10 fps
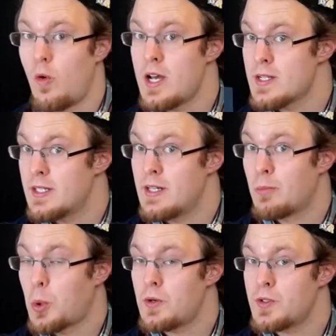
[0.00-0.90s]
Why is it
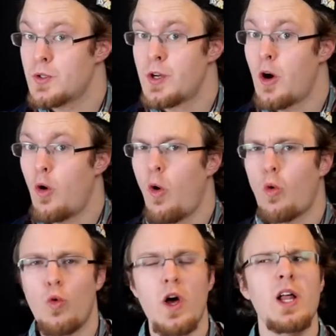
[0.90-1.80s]
important to know?
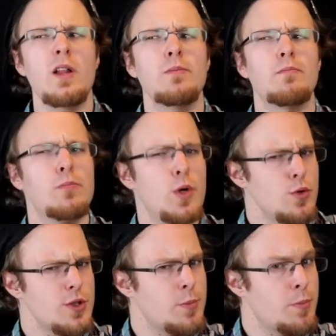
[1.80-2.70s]
Well,
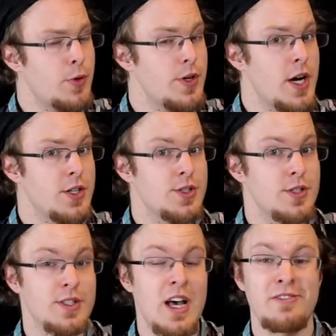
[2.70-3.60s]
most
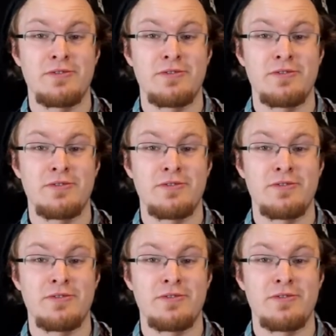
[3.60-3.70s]
productions have